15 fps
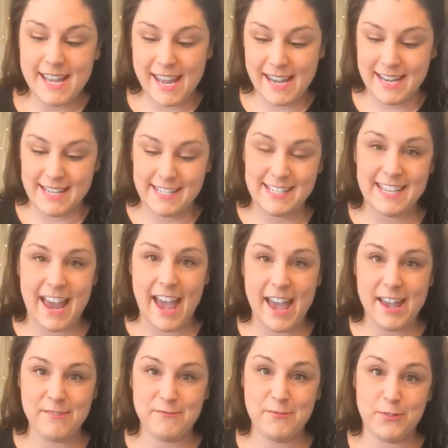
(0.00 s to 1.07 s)
and it's
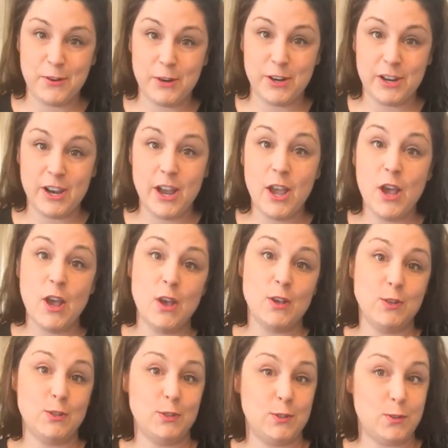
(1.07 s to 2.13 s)
time for
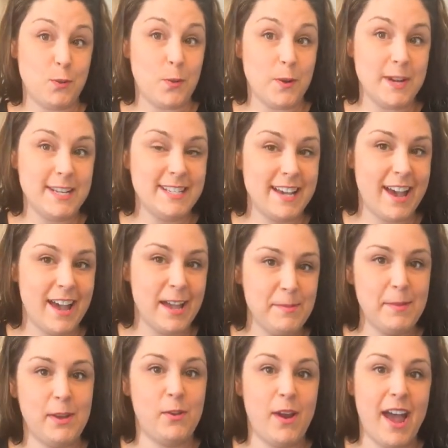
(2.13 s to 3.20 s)
story time
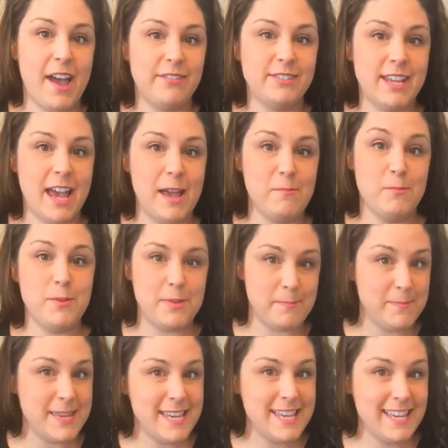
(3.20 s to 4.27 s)
and craft time with
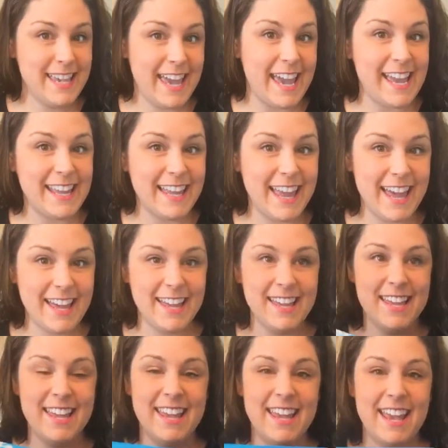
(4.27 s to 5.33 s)
me, Kayla.
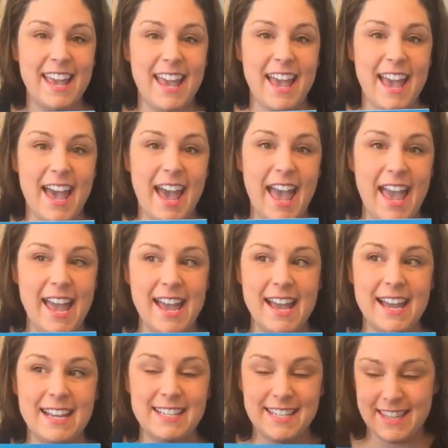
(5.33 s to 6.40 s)

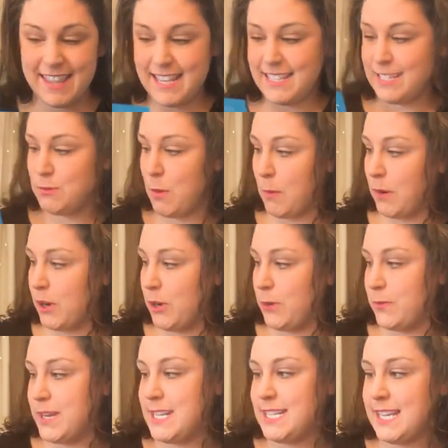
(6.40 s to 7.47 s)
And this is what we're going to
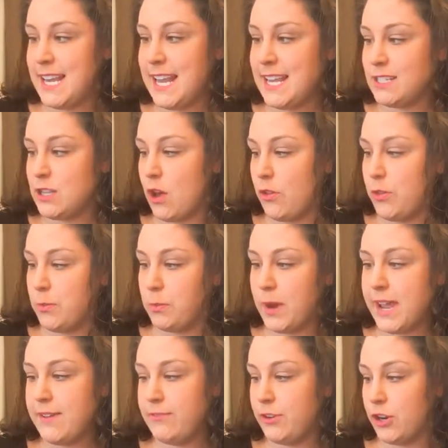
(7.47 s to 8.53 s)
read today. It's called The
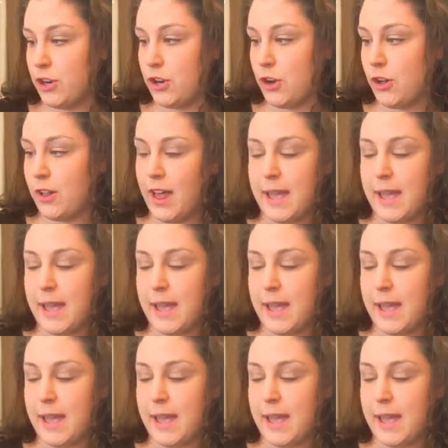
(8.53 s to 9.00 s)
Girl